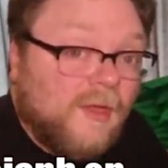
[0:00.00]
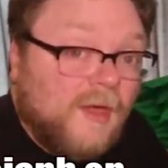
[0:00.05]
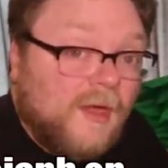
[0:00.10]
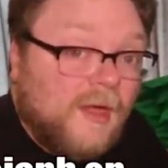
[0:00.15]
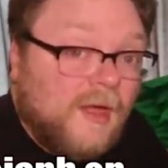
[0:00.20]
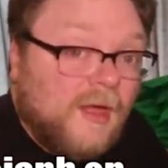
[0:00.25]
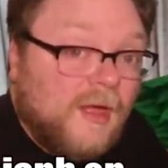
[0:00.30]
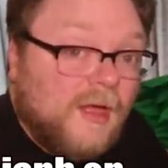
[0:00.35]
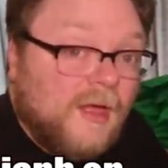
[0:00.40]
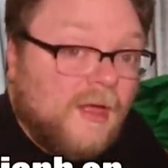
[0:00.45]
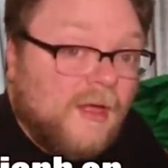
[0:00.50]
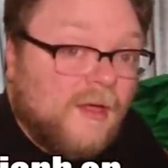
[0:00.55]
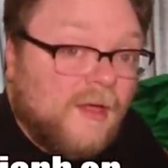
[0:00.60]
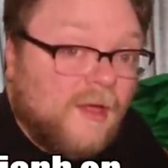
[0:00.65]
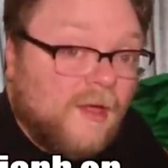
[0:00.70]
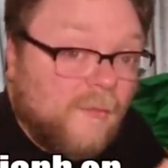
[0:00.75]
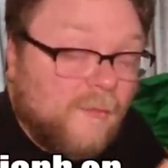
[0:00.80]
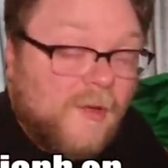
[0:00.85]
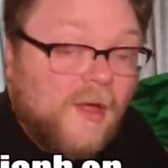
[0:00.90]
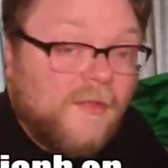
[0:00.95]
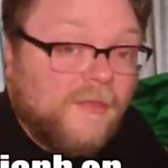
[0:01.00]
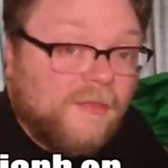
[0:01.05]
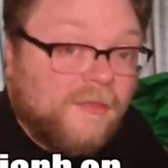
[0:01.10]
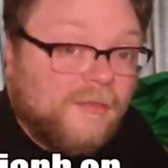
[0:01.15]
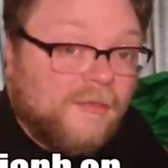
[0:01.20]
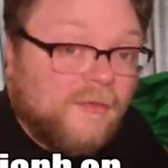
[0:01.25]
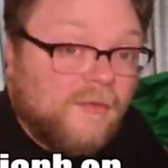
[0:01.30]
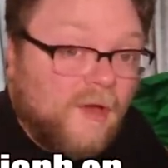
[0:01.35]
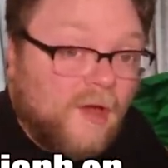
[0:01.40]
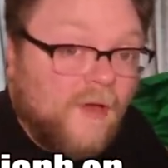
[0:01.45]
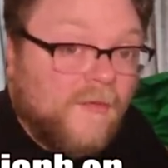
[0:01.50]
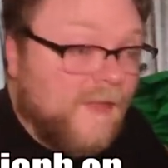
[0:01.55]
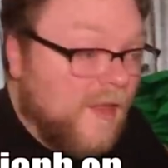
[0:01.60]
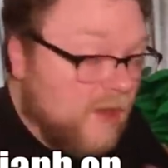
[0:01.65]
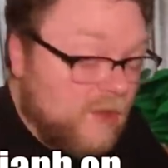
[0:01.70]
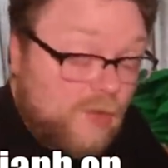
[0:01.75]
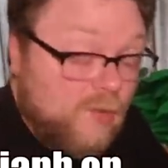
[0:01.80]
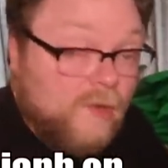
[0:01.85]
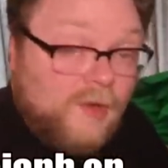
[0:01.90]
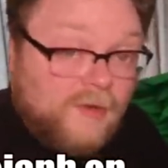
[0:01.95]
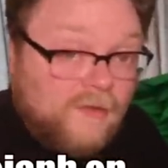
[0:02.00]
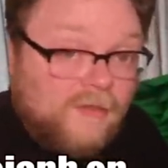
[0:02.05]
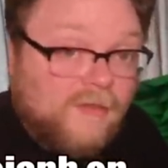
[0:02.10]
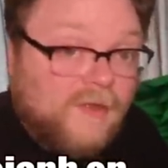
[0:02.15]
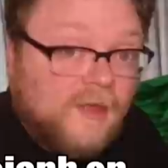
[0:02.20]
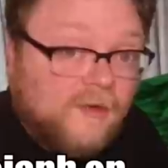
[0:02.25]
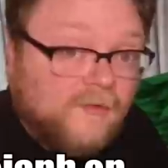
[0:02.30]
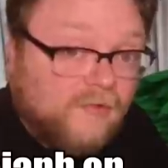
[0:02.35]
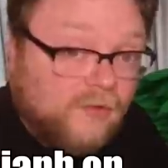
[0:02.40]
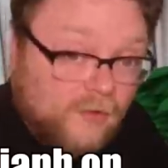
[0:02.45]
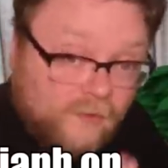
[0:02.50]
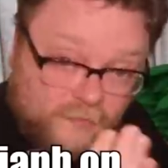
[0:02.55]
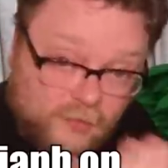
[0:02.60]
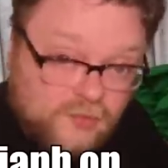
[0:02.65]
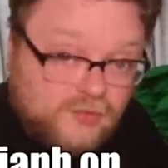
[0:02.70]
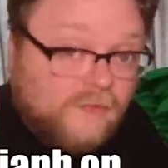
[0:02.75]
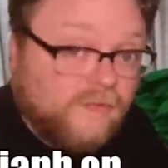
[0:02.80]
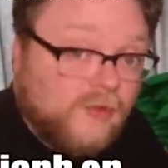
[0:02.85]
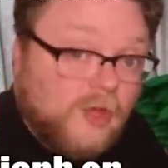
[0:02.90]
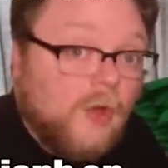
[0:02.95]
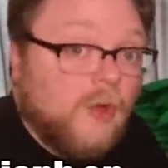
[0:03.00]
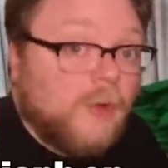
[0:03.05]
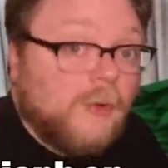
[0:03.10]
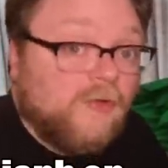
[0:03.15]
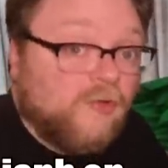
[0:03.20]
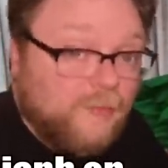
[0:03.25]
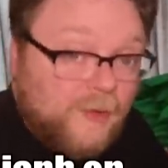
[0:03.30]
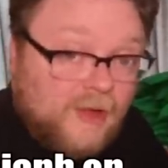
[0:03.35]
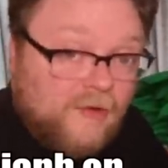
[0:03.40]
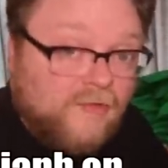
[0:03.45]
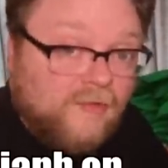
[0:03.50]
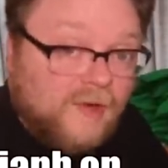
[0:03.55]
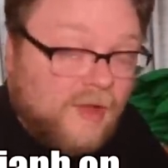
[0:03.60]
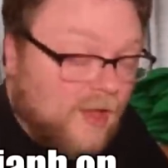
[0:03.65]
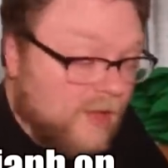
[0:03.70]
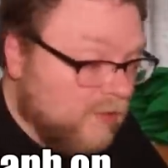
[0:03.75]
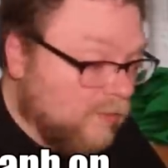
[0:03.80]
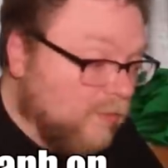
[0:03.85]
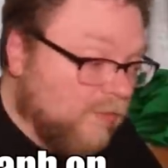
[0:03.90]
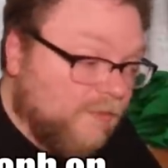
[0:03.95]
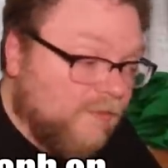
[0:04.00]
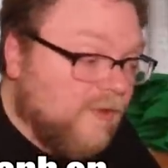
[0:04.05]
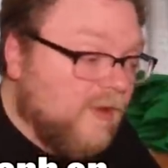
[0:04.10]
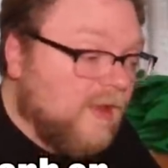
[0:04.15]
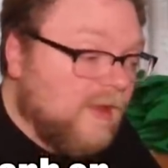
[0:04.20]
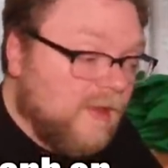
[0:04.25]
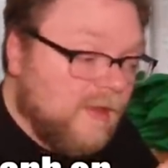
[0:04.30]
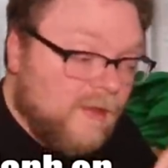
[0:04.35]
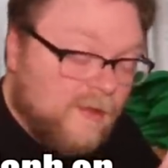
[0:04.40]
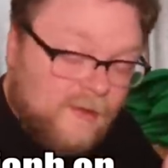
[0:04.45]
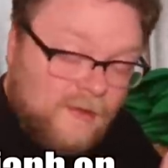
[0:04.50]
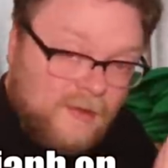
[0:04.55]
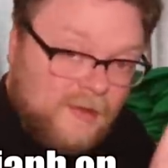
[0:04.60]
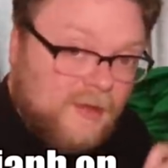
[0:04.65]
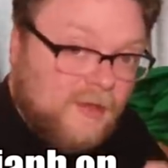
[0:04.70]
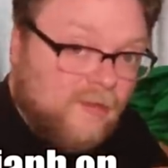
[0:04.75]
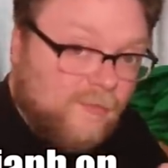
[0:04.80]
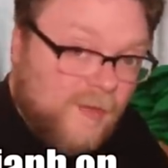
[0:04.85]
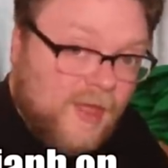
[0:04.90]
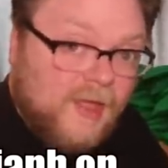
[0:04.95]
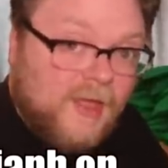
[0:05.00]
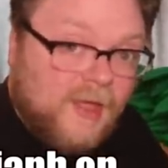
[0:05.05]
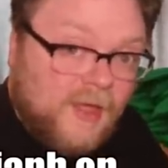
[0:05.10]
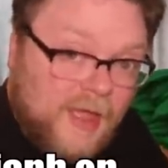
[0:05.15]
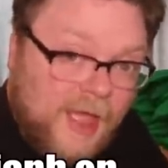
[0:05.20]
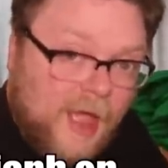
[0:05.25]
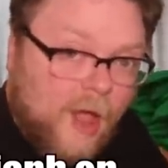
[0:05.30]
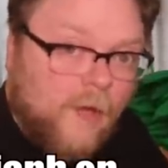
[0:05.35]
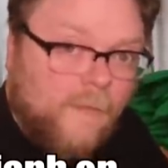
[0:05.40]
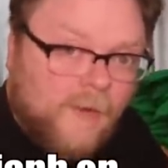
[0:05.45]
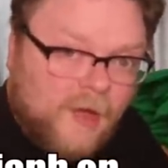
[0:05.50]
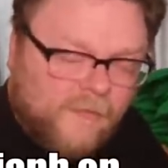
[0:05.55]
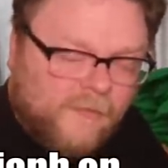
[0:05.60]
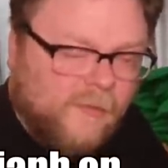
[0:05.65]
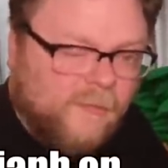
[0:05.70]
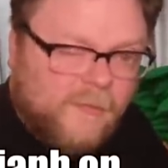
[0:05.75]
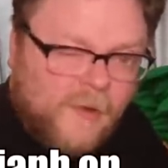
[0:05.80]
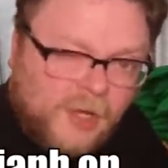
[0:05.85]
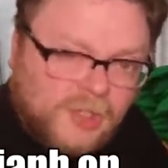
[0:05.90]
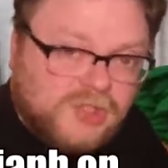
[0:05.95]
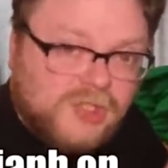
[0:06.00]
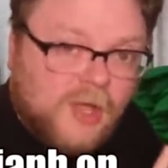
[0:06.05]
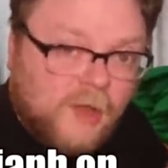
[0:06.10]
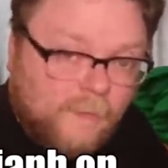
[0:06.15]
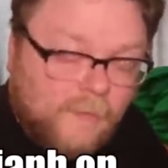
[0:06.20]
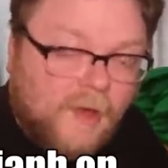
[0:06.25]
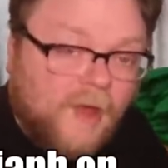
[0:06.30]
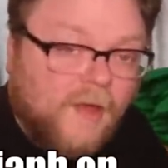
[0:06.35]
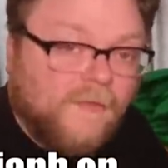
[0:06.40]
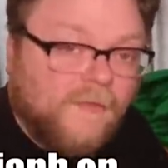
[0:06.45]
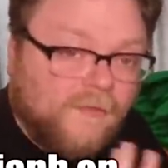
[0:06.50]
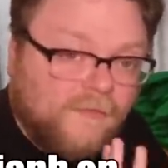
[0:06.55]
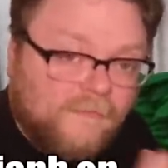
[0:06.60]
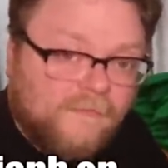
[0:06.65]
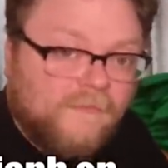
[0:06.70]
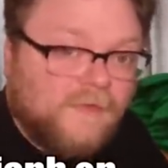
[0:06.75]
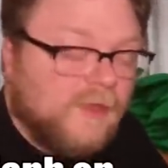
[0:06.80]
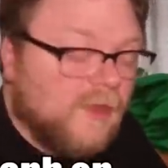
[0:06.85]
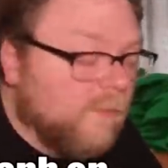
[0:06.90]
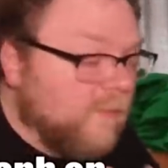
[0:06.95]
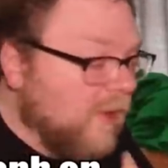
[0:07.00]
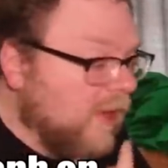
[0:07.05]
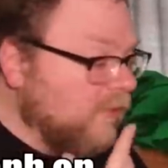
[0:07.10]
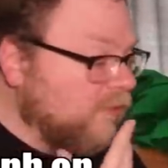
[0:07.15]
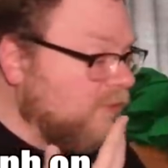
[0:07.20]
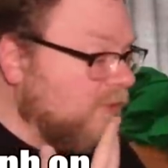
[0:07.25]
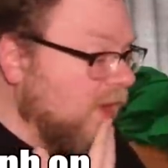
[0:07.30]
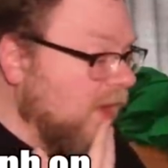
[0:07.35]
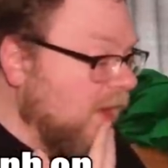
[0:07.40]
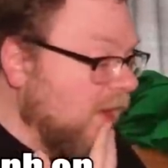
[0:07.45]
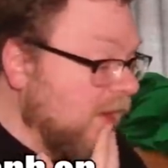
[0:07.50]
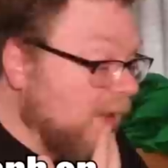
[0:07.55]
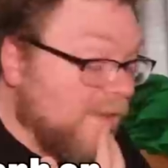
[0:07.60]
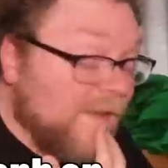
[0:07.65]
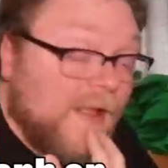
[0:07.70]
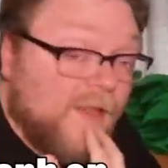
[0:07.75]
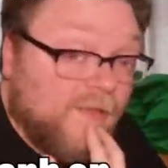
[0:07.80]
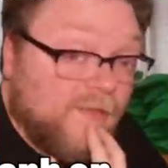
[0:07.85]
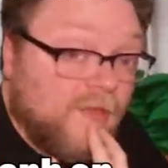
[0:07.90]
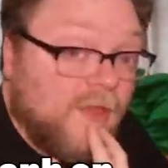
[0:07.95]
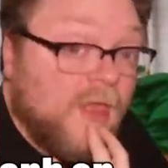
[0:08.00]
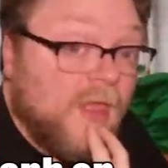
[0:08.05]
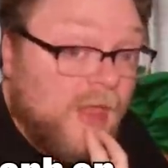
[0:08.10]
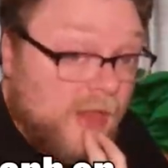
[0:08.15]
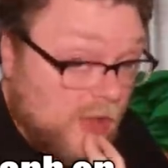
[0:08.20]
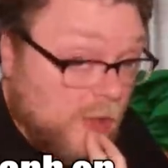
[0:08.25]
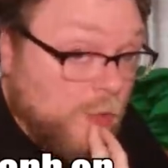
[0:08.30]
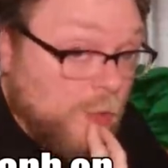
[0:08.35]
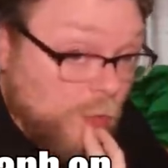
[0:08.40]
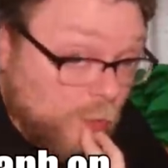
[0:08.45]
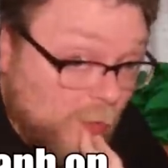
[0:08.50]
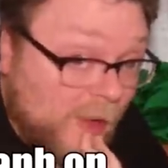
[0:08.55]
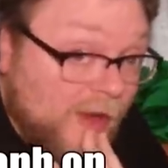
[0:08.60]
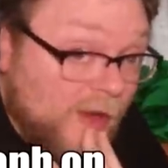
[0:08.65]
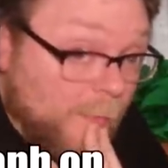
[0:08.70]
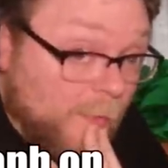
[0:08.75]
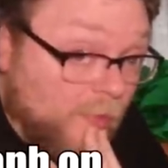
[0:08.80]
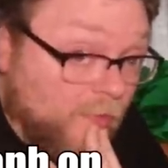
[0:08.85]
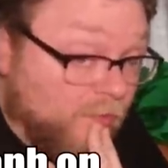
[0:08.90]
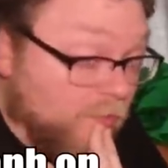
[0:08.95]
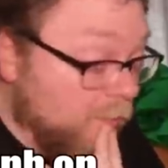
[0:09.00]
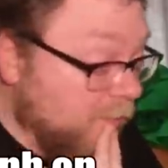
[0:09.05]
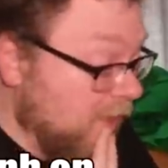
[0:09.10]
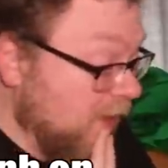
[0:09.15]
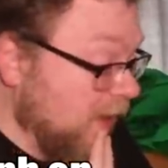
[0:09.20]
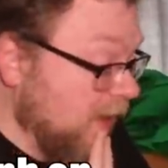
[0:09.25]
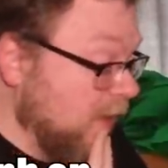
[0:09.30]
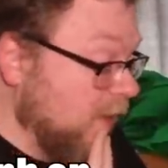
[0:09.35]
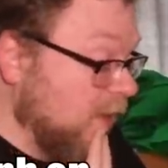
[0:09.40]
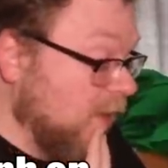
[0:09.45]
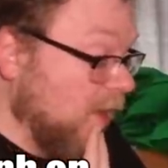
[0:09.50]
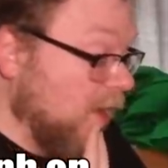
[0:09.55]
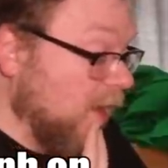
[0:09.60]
a month on that. You can see it too. If you just go to his Patreon, you'll see he's making however much a month via Patreon, and that's incredible to me.